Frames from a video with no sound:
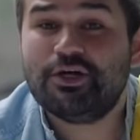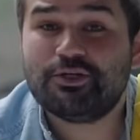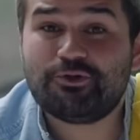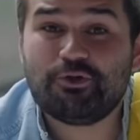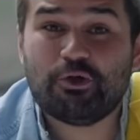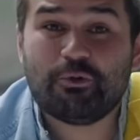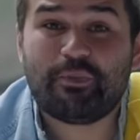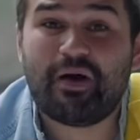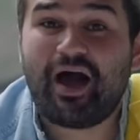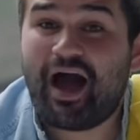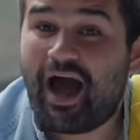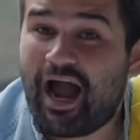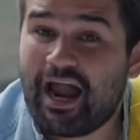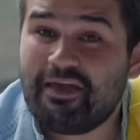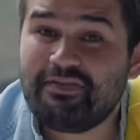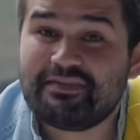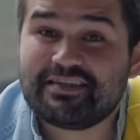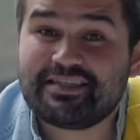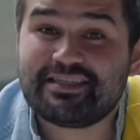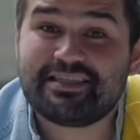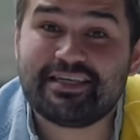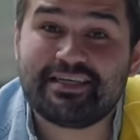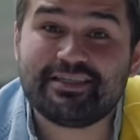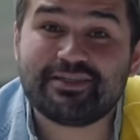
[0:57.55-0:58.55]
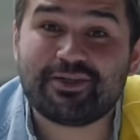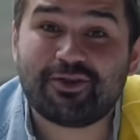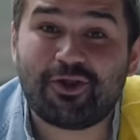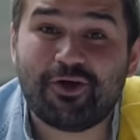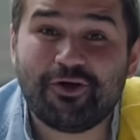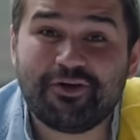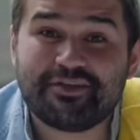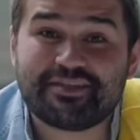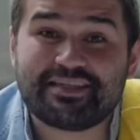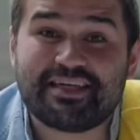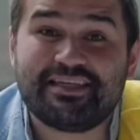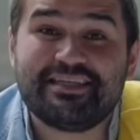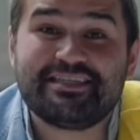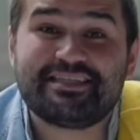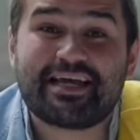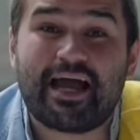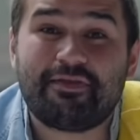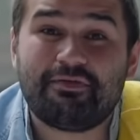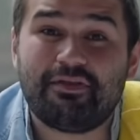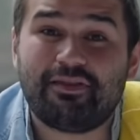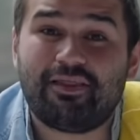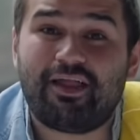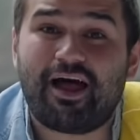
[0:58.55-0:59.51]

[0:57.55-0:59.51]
to behind-the-scenes looks inside the